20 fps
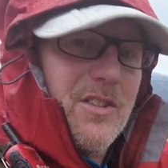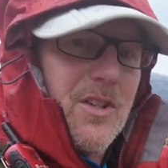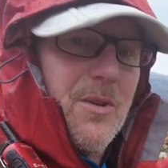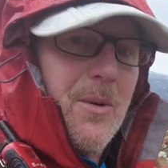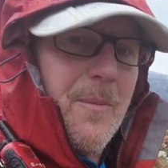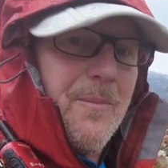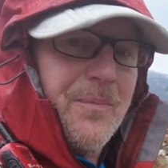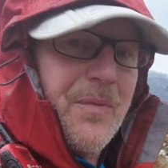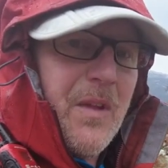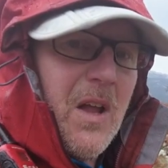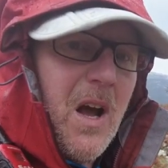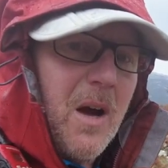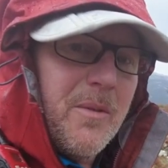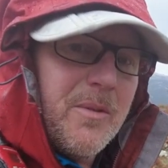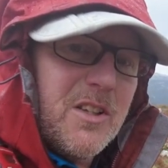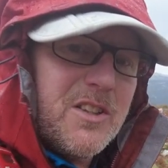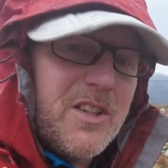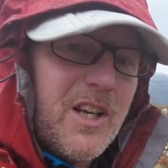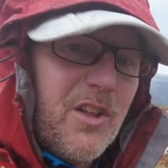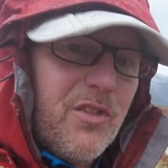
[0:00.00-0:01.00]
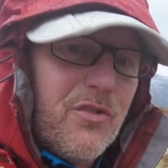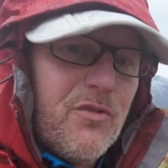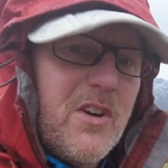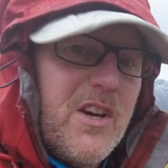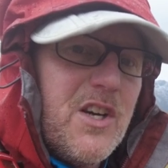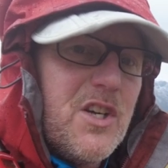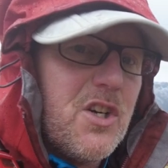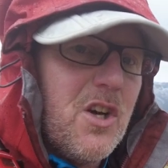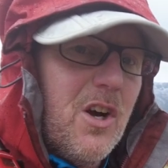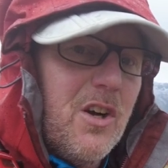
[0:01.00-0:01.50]
So I'm going to take
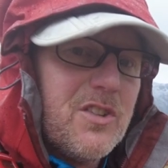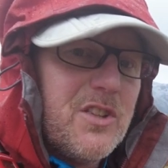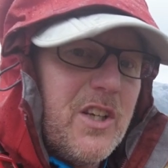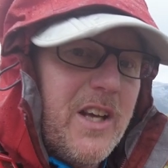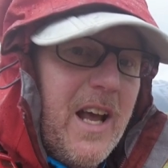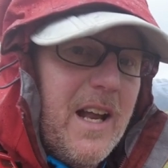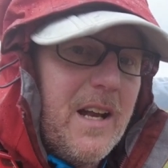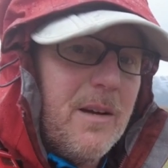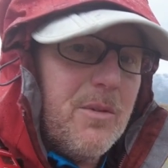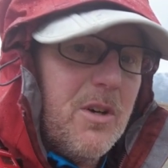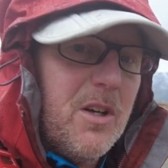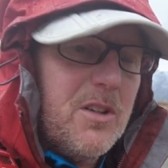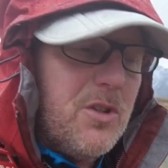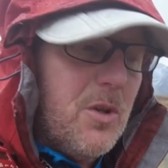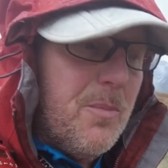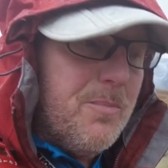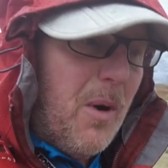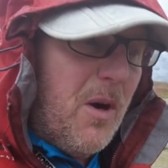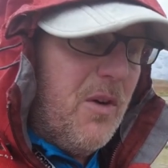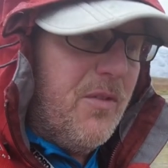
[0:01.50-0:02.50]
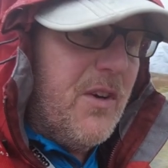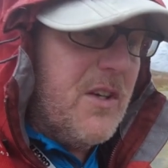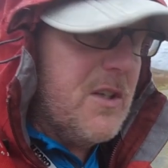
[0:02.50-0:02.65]
three shots. Again, I'm going to do both